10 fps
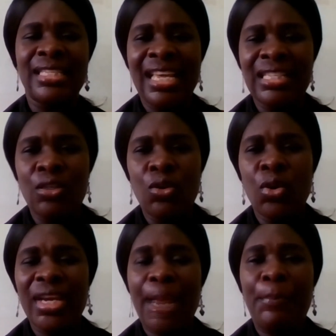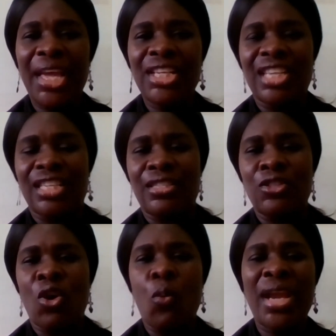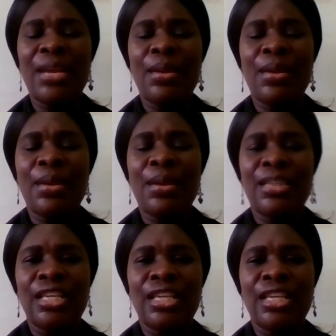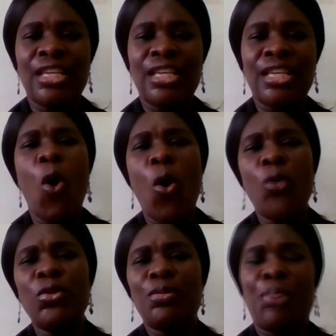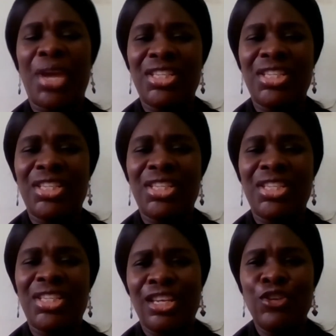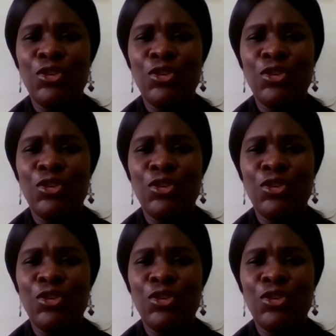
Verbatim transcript: is looking at pictures, your wedding pictures, your old pictures. Mm.